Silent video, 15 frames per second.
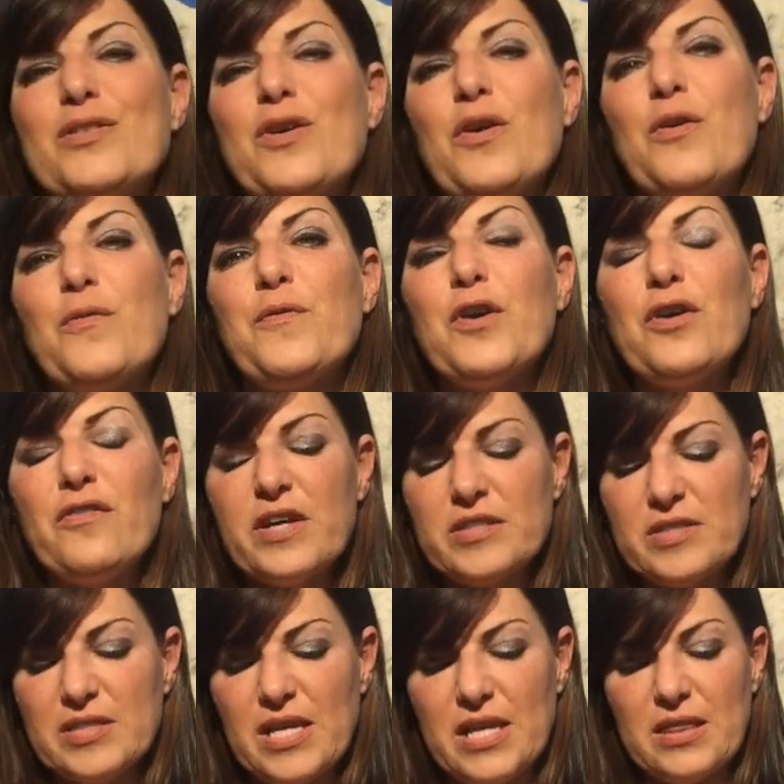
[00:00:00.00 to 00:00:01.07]
So a few of
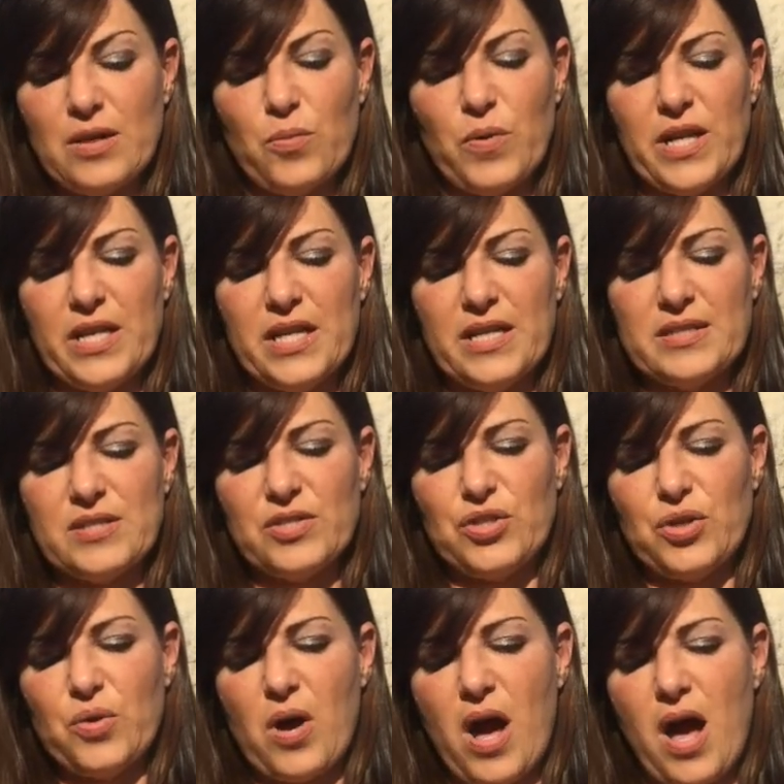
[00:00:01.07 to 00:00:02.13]
us think that we need
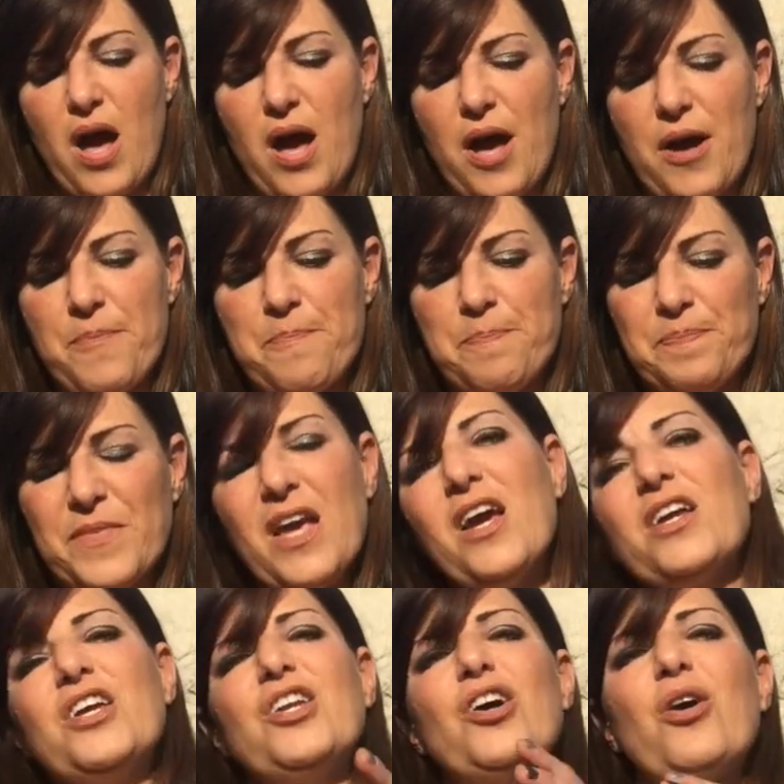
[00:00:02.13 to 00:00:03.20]
to, um,
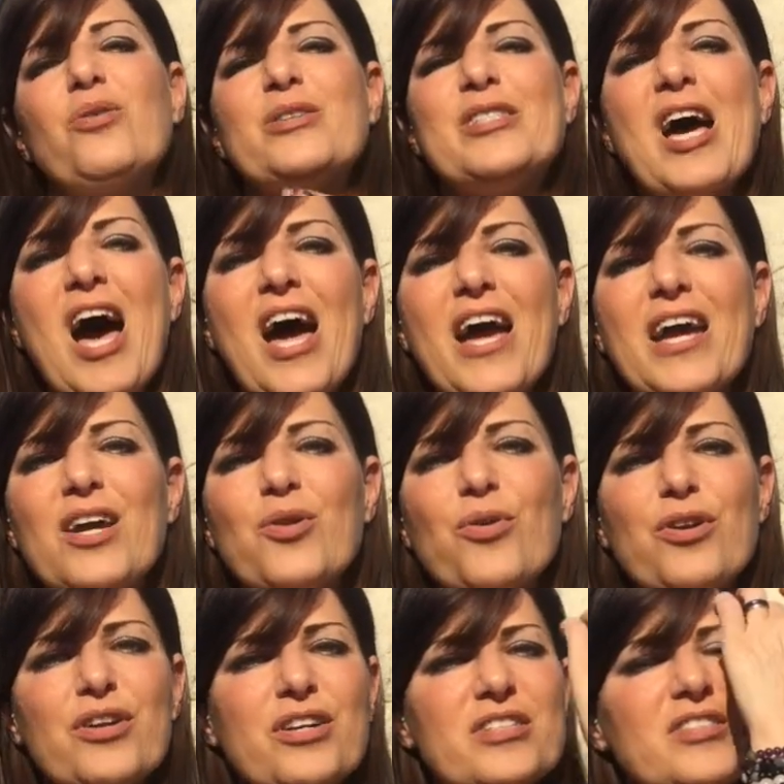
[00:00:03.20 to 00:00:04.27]
you know, die in
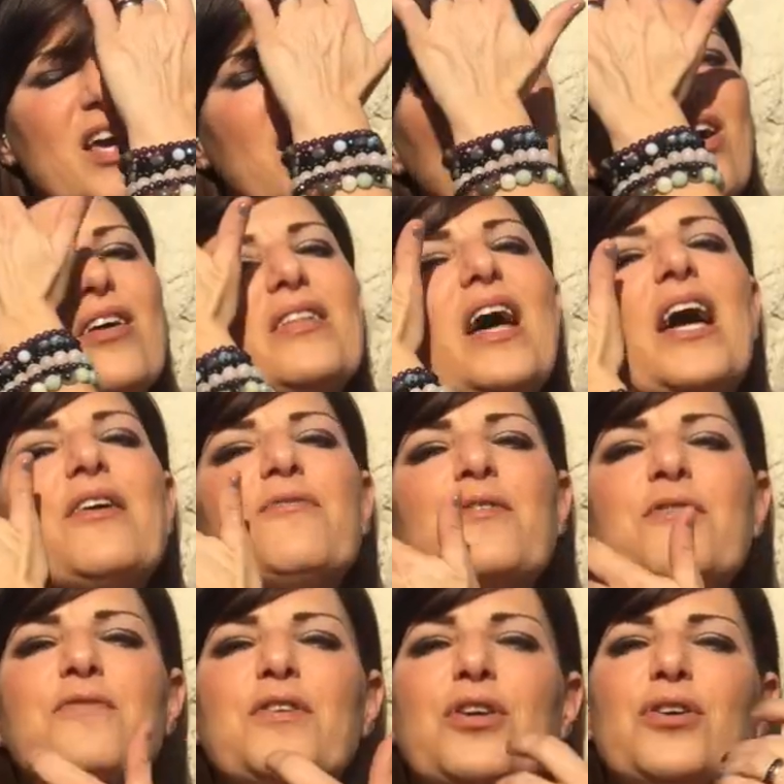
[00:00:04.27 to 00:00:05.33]
order to take our life
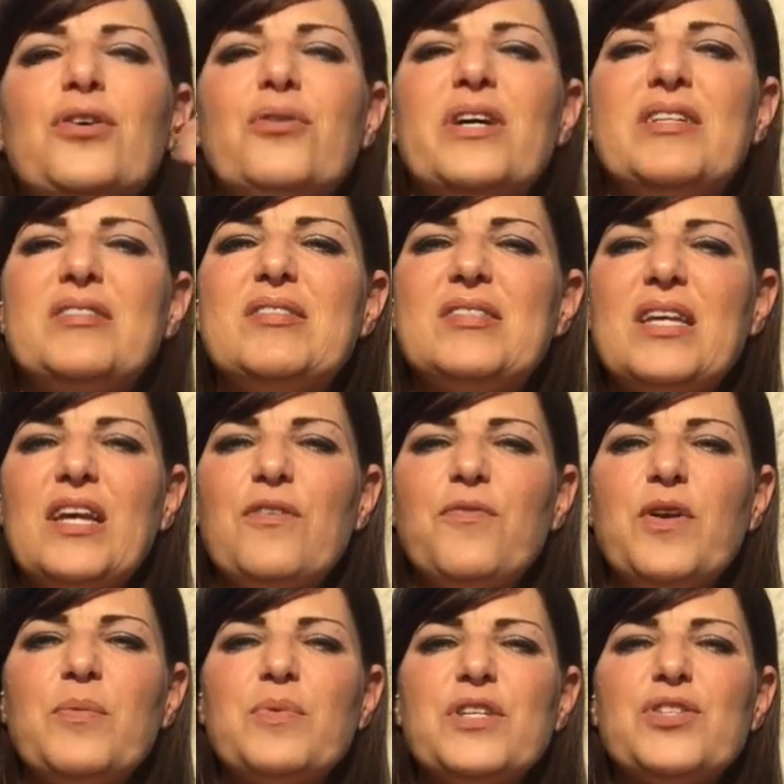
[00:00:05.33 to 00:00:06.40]
review and see if
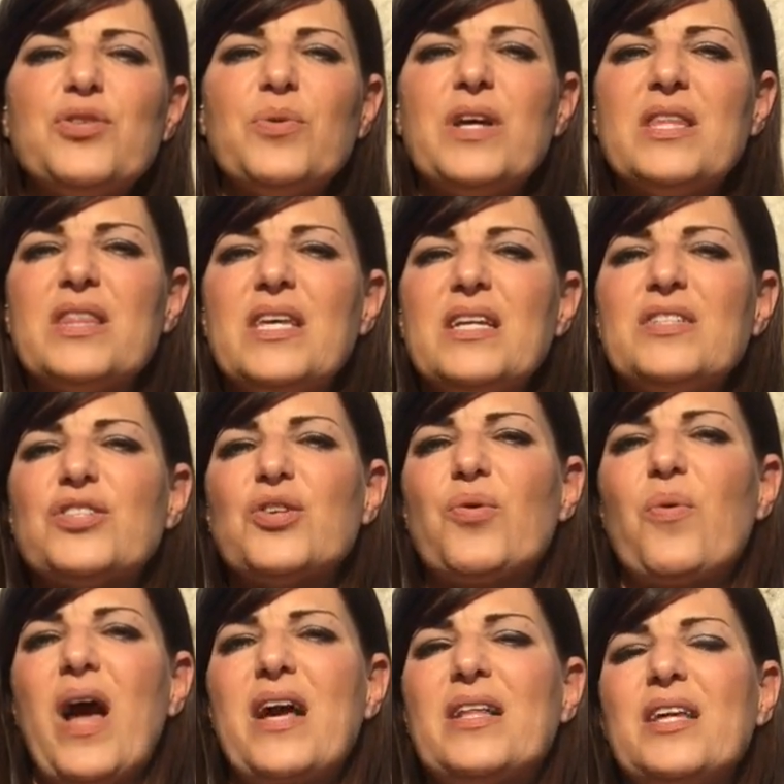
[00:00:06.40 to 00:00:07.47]
we've been doing things
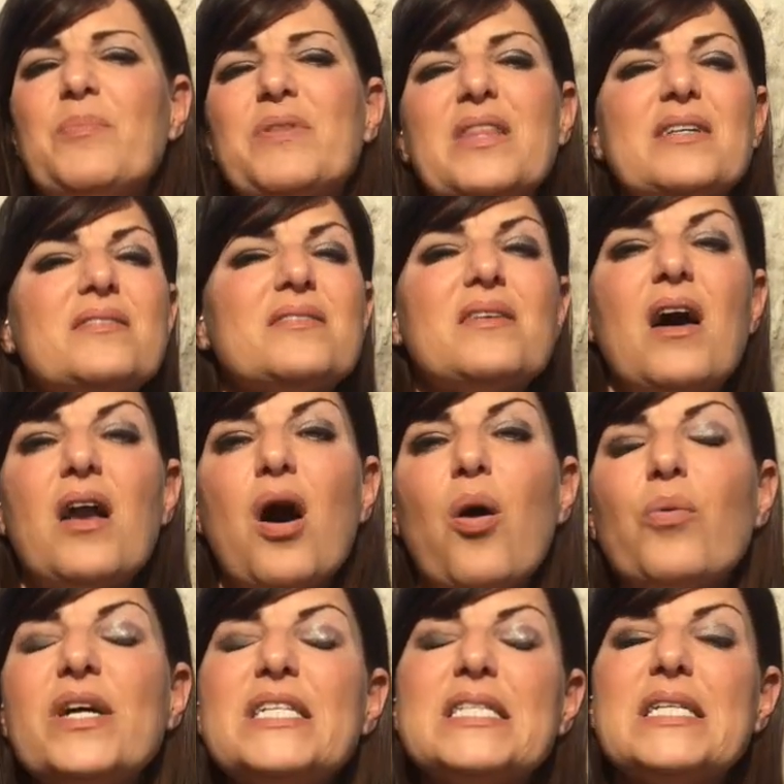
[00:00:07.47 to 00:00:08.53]
correctly, but that's not
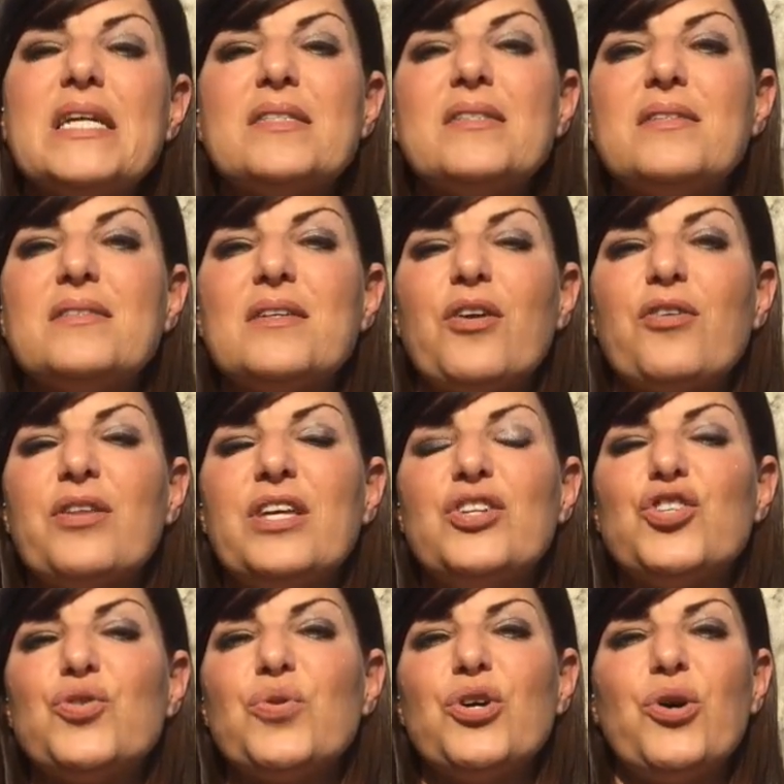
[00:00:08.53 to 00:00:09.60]
always necessarily
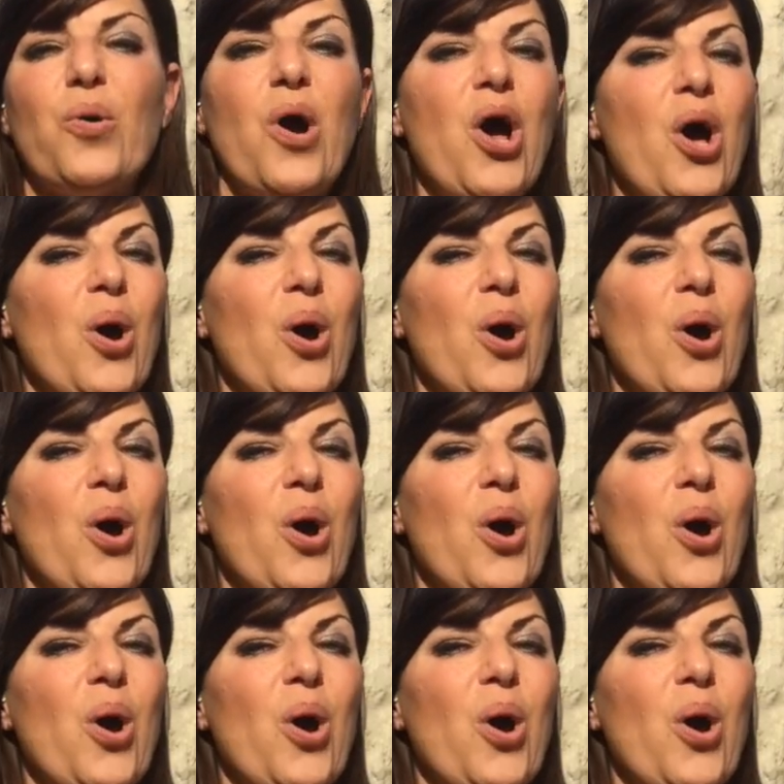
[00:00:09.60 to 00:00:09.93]
true.